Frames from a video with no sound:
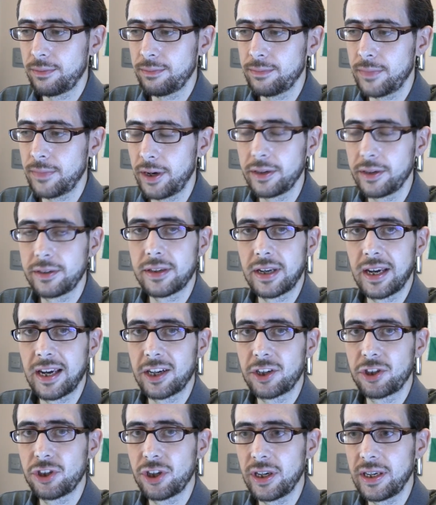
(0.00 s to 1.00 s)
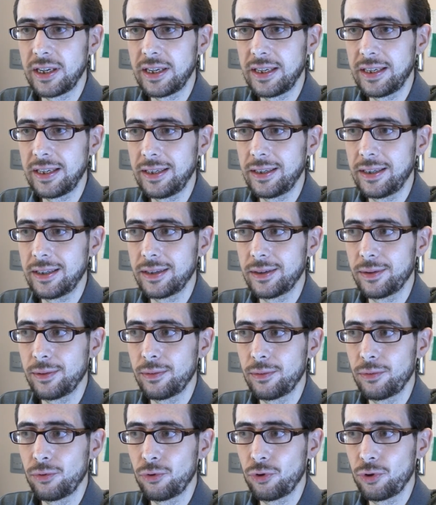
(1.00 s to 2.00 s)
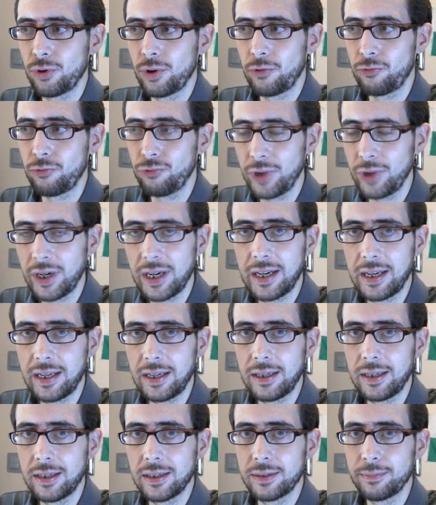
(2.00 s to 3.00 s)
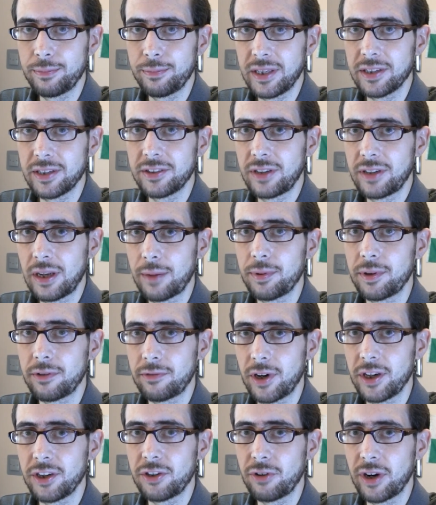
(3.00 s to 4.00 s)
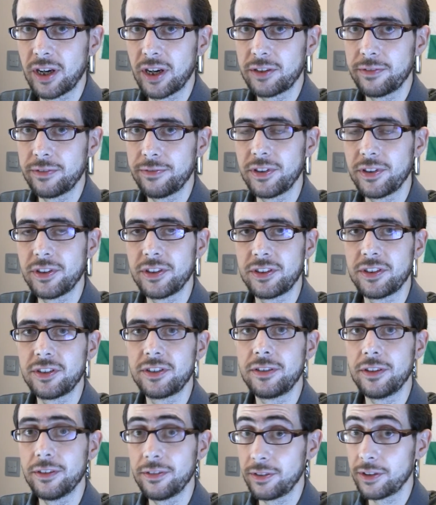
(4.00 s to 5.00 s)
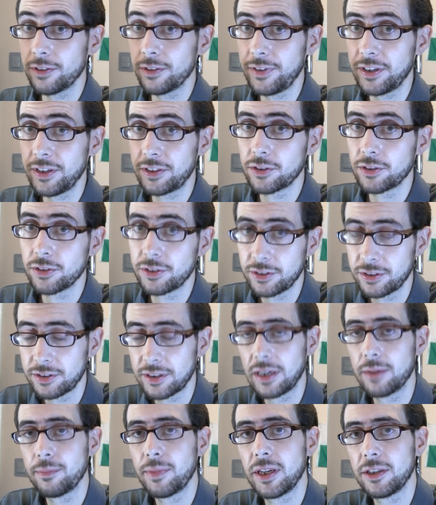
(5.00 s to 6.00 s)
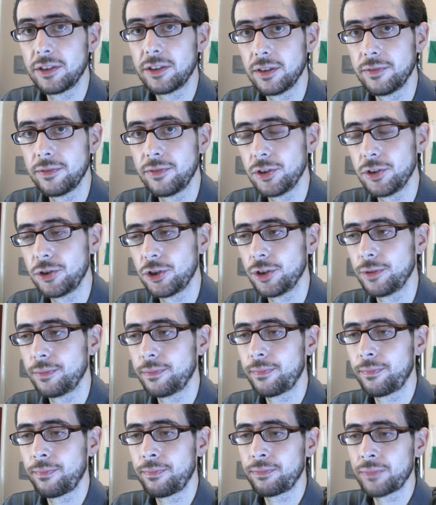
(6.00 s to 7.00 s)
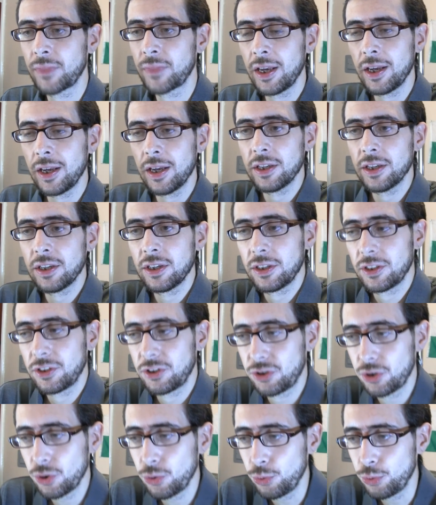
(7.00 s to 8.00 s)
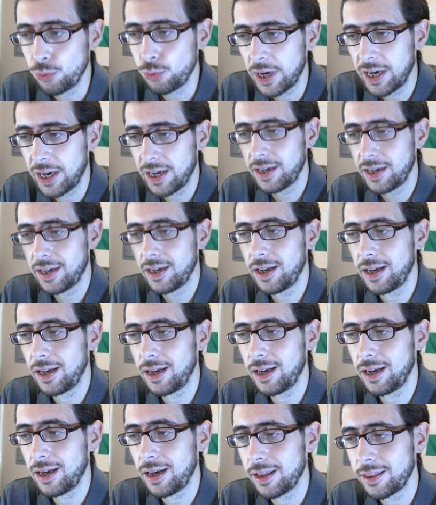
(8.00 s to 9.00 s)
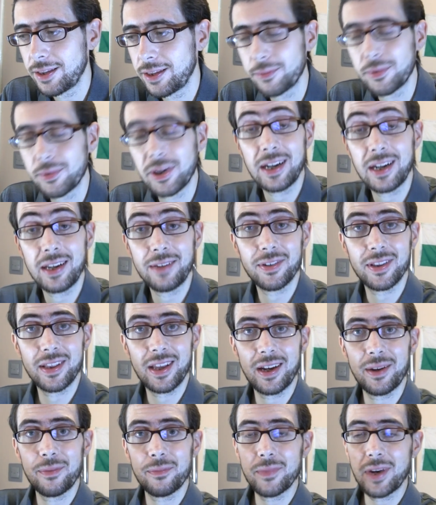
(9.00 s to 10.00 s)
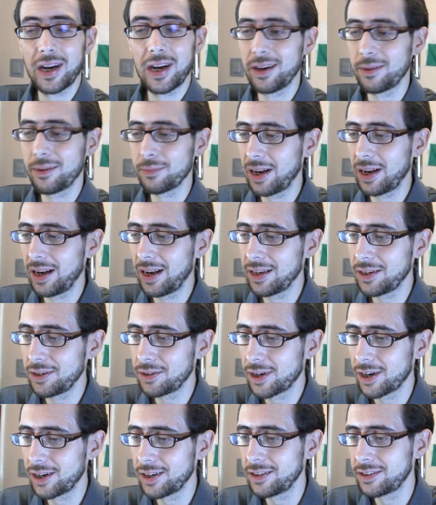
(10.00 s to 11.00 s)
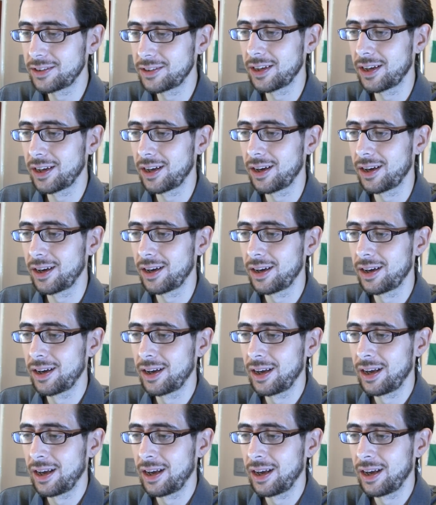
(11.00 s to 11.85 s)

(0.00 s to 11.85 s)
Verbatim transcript: might actually really be a step in the right direction for the, the, the fiscal sustainability of YouTube. So, uh, I think I'm going to leave it there, and I'm going to let you guys uh,